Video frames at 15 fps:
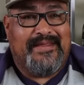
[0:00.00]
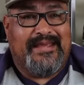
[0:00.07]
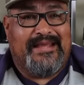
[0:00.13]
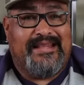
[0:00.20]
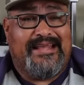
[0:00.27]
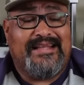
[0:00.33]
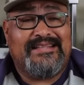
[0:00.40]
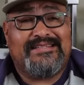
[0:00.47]

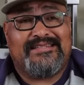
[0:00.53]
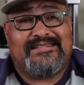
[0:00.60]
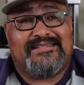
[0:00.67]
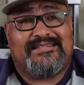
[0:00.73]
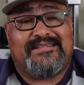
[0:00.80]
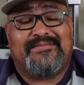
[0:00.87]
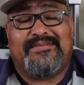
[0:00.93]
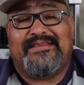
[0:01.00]
and that's
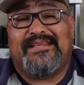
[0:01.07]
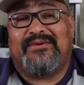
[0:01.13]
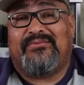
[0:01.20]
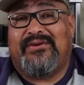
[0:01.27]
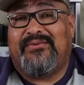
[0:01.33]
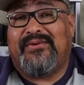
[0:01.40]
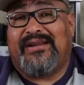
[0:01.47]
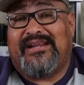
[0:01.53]
something that
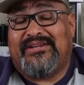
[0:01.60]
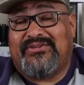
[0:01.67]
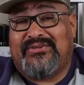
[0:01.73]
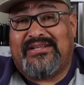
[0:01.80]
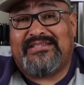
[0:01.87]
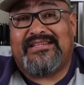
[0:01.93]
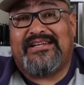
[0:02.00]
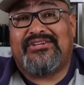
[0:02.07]
we ran into.
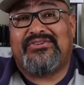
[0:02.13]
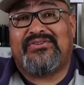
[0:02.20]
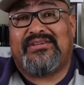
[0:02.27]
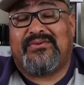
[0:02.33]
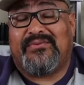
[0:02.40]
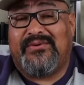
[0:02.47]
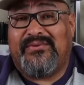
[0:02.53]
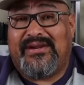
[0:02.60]
That's an issue
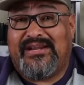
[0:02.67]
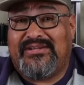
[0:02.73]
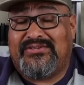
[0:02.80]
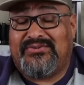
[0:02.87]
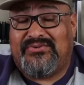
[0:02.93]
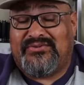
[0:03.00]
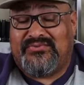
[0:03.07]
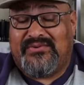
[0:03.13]
that we ran
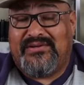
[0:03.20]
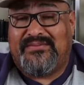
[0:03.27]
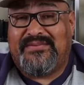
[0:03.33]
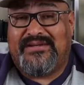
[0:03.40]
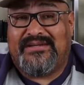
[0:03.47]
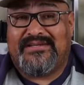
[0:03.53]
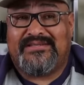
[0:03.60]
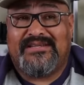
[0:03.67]
into as well,
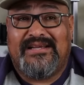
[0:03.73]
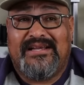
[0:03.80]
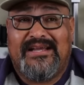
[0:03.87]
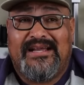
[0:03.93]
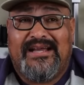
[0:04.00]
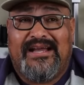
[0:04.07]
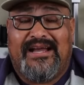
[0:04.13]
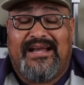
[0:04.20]
because
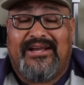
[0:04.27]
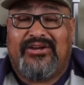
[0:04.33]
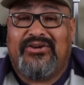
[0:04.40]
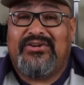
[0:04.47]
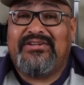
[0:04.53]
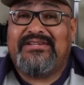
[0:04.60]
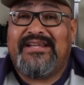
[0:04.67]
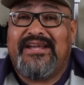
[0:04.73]
I
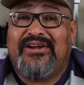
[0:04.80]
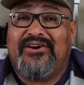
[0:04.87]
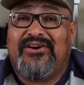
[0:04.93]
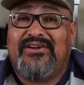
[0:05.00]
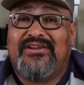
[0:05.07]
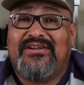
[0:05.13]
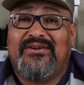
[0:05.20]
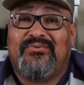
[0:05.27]
couldn't take
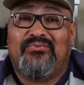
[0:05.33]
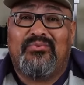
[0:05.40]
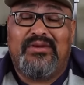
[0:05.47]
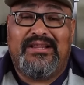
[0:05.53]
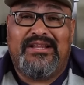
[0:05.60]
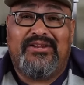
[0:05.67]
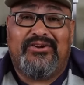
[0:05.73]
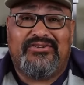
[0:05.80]
on
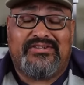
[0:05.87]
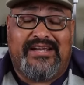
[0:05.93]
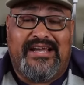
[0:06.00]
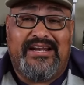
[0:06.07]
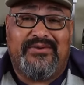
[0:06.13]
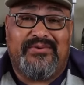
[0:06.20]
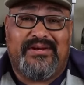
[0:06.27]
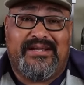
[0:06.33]
really large
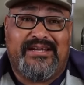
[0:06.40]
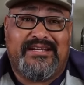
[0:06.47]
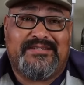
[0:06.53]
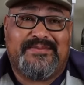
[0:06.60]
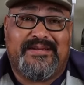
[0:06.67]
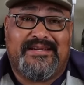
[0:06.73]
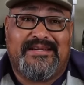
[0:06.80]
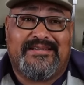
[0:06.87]
catering
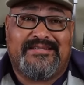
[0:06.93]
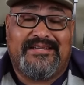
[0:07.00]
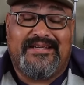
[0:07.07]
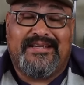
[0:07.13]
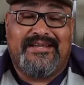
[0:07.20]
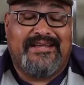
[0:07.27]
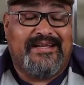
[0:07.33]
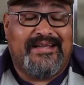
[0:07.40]
gigs because,
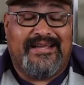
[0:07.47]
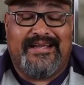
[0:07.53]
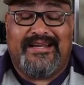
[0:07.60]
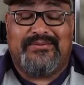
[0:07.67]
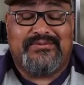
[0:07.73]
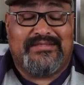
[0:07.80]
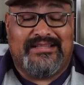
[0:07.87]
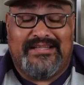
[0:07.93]
again,
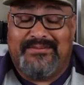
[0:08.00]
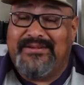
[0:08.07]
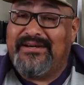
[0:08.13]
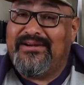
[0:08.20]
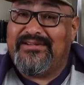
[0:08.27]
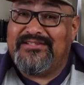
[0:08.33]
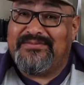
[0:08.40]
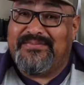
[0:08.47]
I was
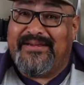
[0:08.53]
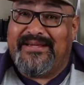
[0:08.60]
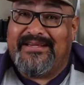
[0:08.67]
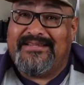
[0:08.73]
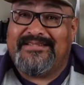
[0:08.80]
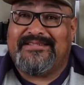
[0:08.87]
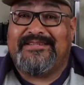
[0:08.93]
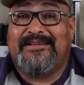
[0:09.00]
limited on
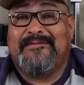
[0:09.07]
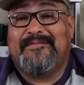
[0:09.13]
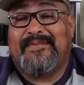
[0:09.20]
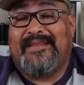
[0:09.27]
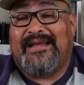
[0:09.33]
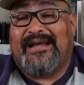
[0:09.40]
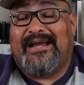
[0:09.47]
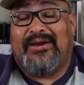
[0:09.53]
space.
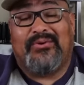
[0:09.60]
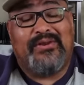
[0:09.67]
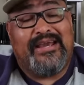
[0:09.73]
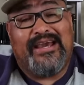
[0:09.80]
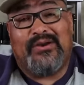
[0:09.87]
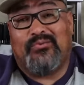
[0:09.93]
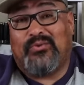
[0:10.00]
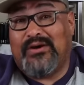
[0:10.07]
I only
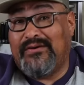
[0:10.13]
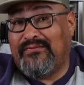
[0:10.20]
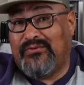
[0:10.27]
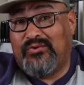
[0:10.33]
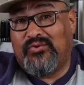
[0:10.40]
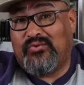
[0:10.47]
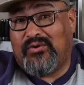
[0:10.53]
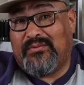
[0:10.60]
had 1
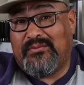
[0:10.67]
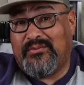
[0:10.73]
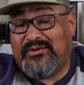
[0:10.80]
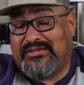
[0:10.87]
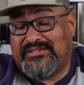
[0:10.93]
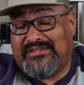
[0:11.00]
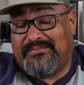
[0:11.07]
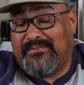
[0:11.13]
food warmer,
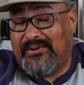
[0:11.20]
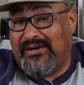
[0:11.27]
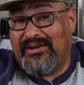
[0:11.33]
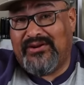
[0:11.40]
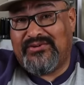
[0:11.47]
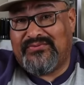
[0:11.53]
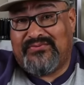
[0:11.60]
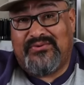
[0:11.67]
which is a pretty
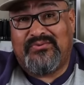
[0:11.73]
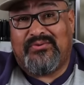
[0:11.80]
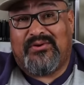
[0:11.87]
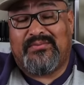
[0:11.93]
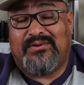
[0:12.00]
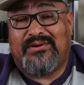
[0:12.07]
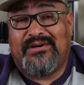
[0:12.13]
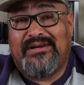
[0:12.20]
large food
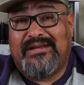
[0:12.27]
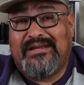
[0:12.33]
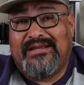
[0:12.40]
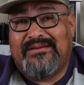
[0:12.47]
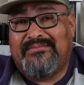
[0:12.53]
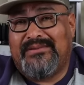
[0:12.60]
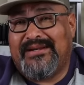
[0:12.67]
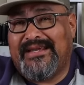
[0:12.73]
warmer,
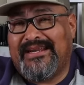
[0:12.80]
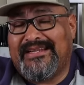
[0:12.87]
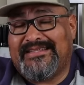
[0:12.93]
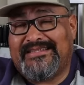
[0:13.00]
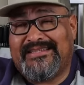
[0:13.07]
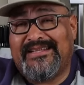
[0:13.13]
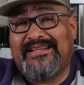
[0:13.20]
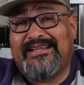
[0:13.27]
but again, it
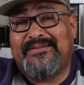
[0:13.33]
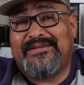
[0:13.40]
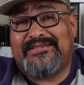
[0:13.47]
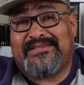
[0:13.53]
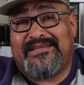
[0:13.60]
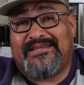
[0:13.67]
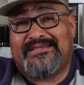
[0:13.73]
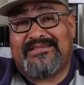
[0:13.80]
still
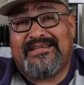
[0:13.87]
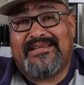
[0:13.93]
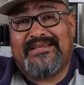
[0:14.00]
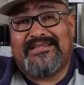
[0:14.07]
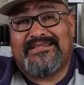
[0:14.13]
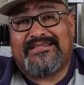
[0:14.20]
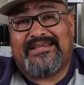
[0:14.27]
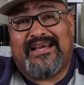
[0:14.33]
limits us
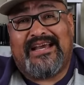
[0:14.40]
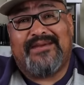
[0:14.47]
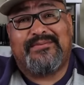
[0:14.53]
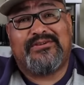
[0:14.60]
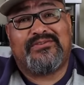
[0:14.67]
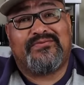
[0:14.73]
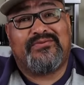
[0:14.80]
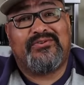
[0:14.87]
to how
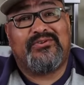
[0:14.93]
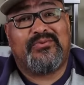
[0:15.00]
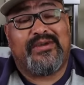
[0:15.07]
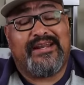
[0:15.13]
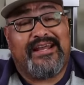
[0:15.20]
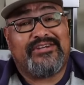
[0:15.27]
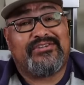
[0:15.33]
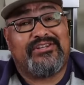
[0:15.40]
much food we
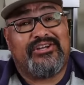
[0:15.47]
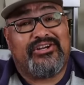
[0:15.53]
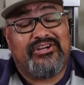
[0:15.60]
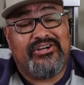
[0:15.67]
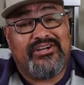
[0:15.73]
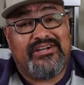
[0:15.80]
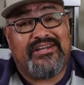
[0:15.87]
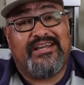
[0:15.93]
can actually
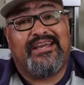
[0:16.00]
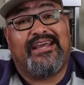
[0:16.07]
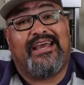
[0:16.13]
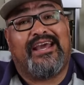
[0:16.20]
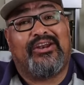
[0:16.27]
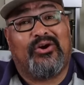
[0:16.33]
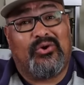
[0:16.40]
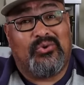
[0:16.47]
cook
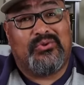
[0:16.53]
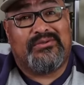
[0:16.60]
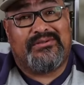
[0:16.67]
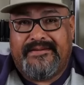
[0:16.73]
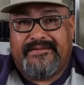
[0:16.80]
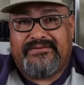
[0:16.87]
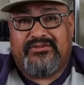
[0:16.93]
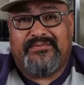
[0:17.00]
and hold.
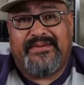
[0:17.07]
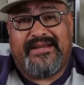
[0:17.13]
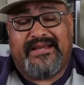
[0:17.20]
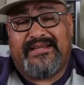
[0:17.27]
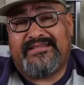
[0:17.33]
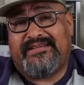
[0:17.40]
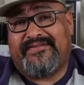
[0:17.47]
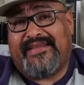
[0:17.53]
So
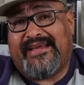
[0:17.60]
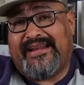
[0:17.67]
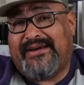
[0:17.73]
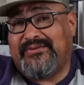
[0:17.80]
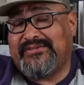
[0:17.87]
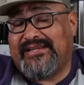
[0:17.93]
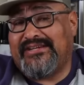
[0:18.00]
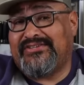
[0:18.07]
because of that, I
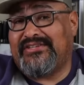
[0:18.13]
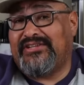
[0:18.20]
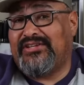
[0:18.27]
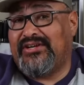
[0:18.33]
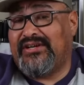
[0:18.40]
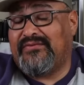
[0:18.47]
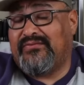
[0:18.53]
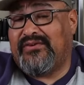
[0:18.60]
was actually
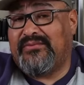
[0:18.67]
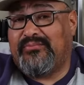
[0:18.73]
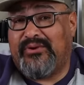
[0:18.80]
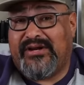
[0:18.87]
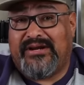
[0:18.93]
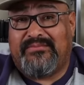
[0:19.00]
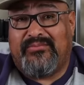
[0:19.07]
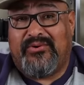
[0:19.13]
looking for a
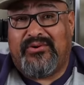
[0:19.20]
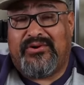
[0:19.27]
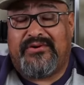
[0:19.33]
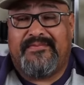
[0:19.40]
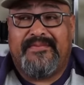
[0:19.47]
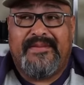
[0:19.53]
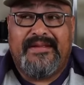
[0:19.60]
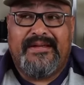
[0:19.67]
brick and
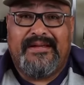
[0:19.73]
mortar.